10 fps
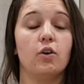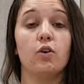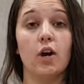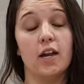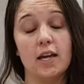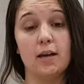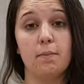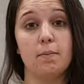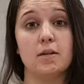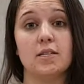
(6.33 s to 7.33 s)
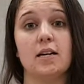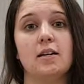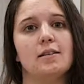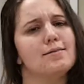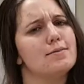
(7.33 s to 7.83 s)
chronic hip
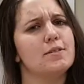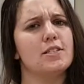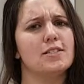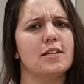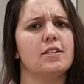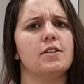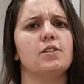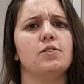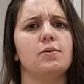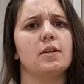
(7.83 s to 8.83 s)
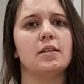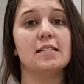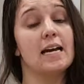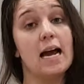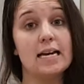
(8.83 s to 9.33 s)
bursitis, which is secondary to a
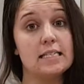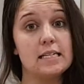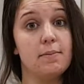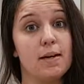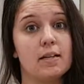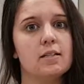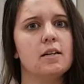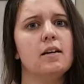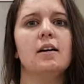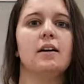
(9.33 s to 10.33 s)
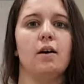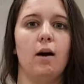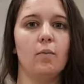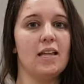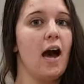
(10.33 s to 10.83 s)
tight IT band,
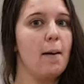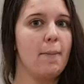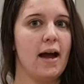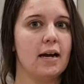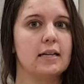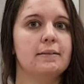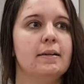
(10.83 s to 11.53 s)
with a hot pack.